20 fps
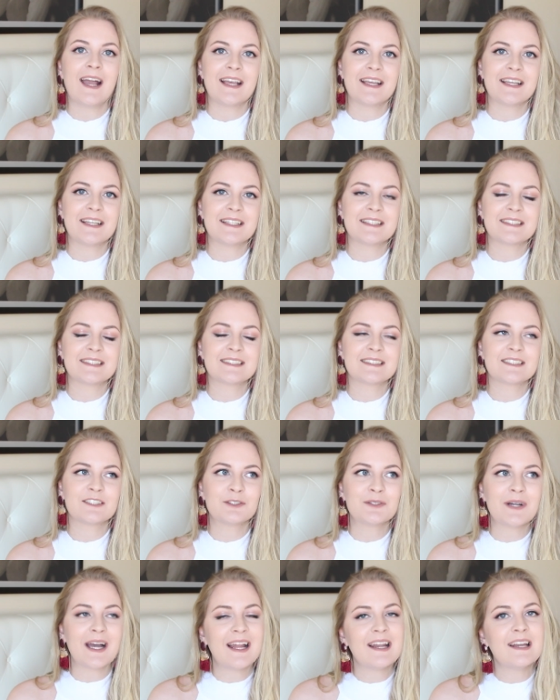is
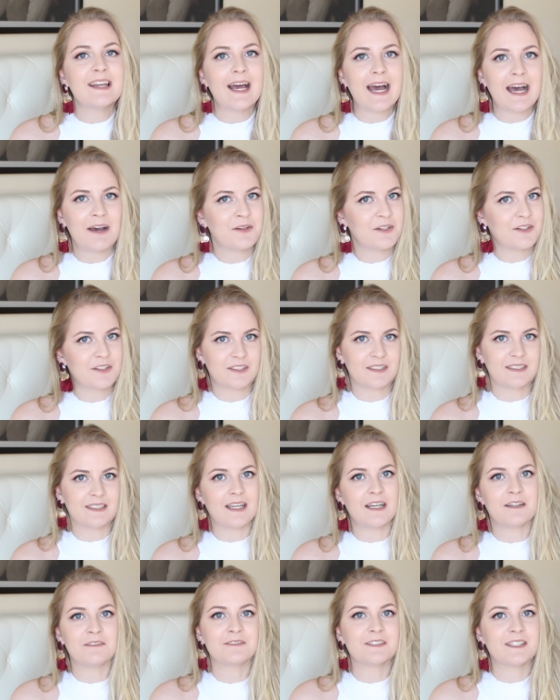to allow
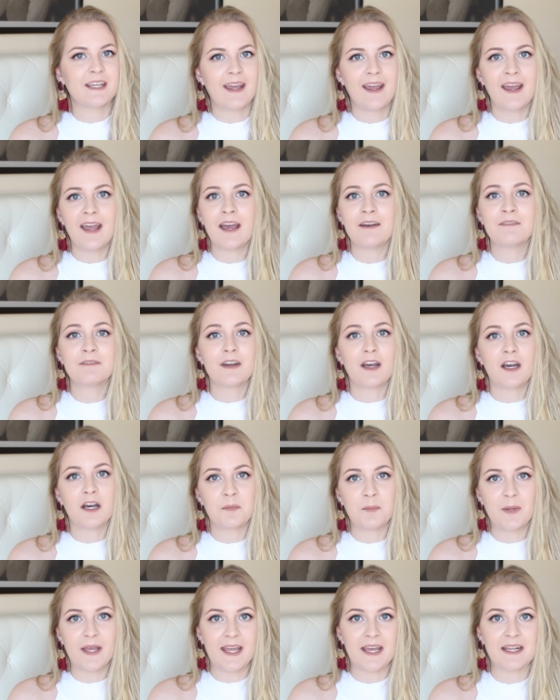yourself to have
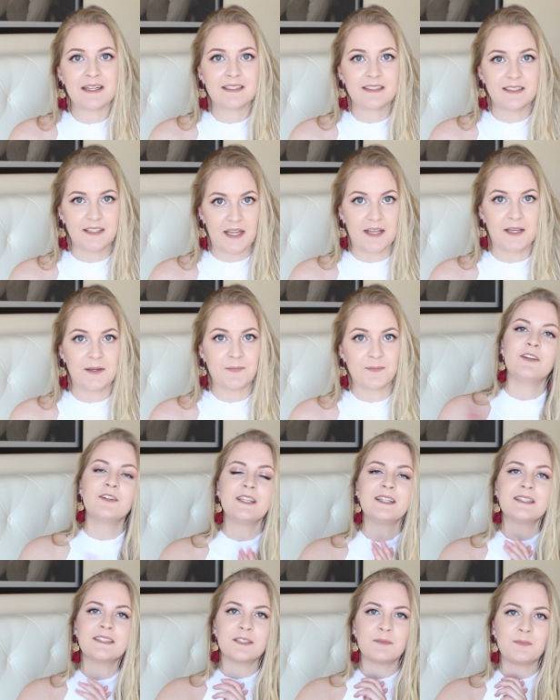a bad day. You
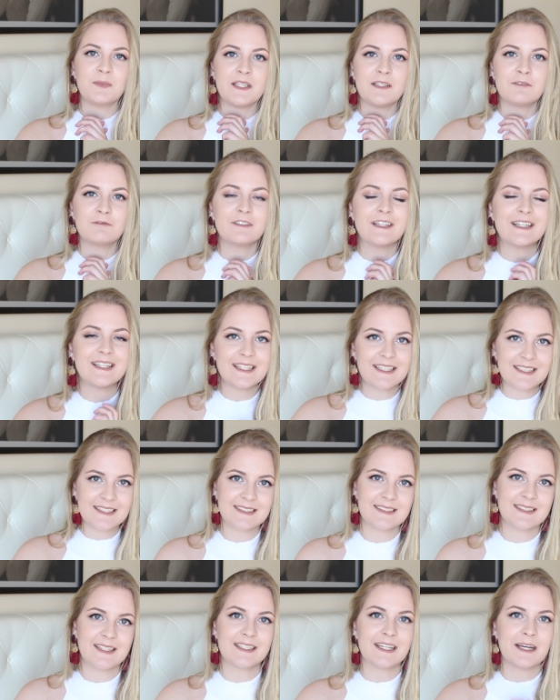need to be
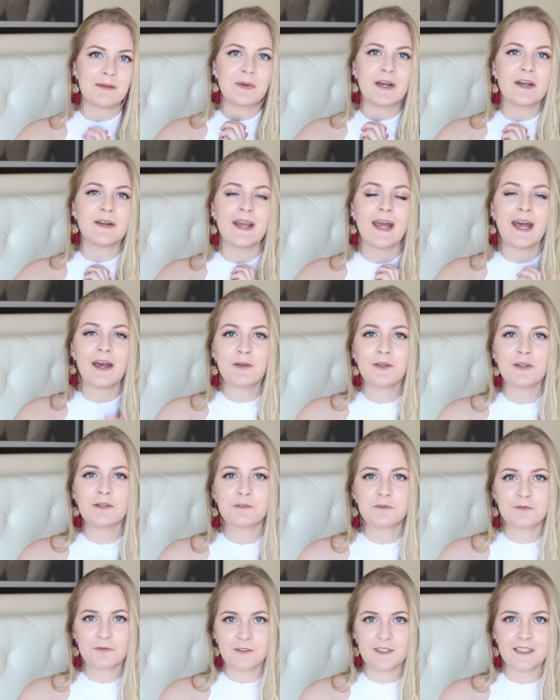realistic about how
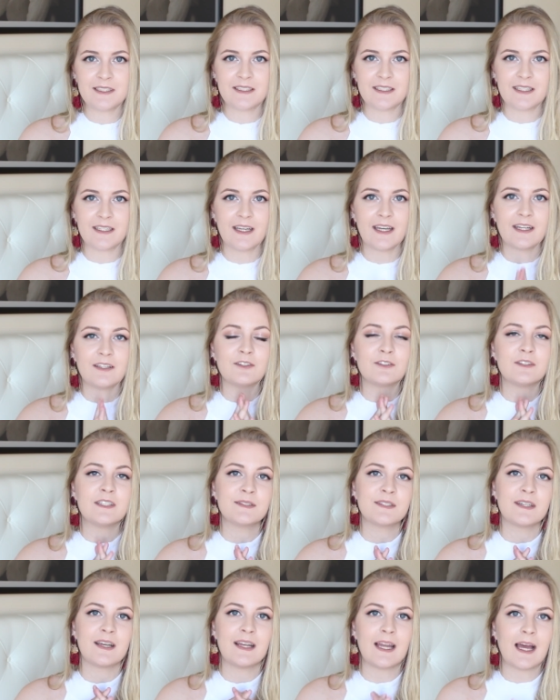you're feeling and you
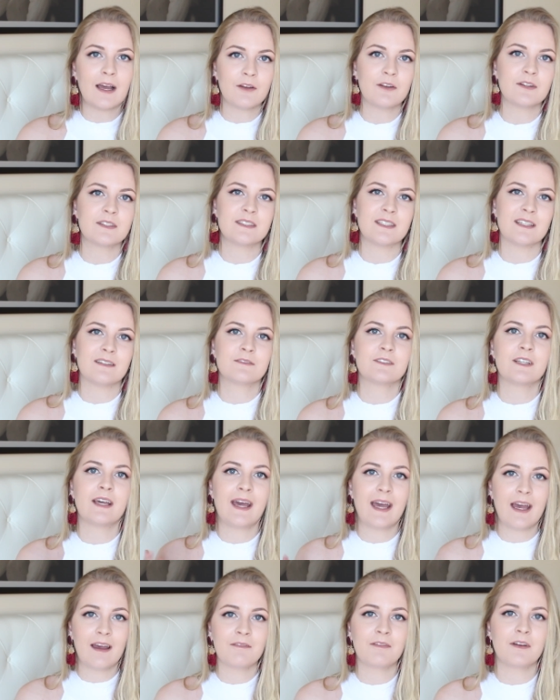need to allow yourself to
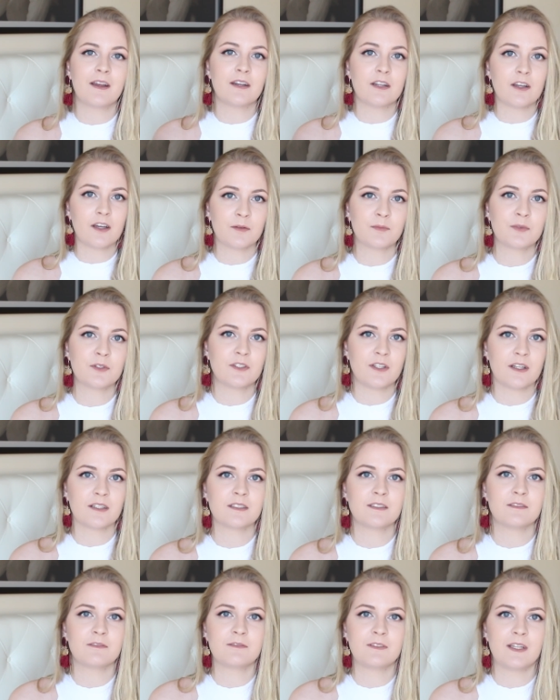have an
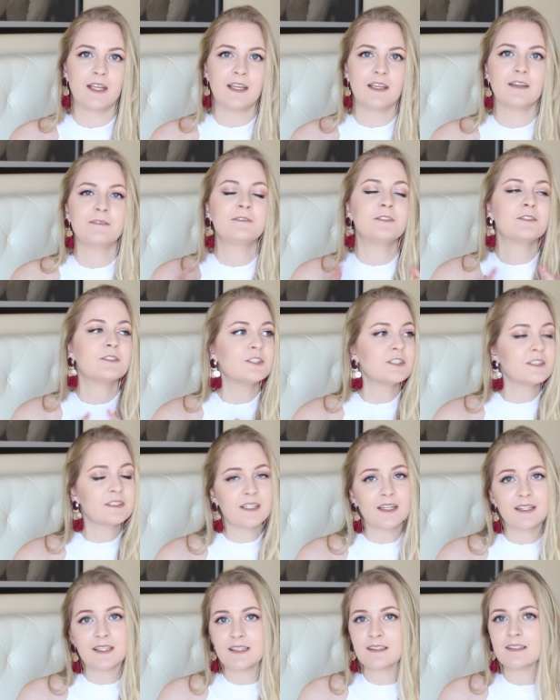unproductive day. If you're just
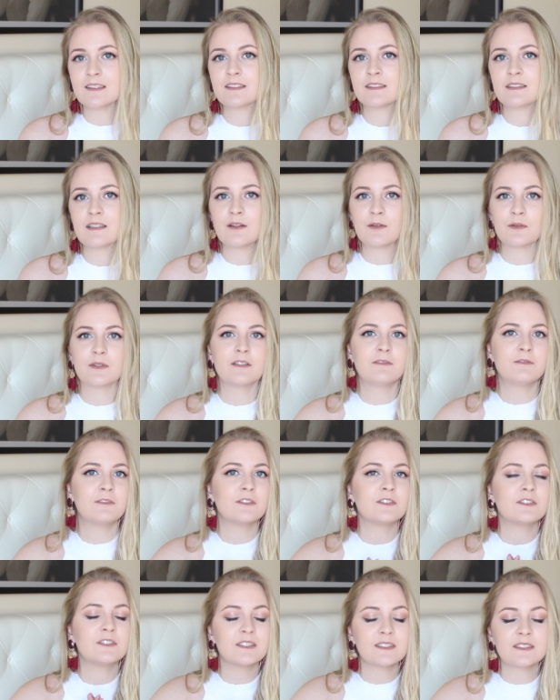not in the zone, if
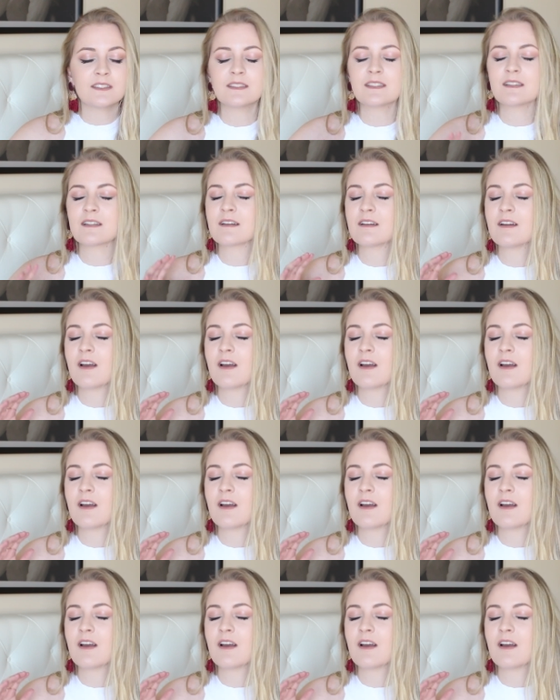you're just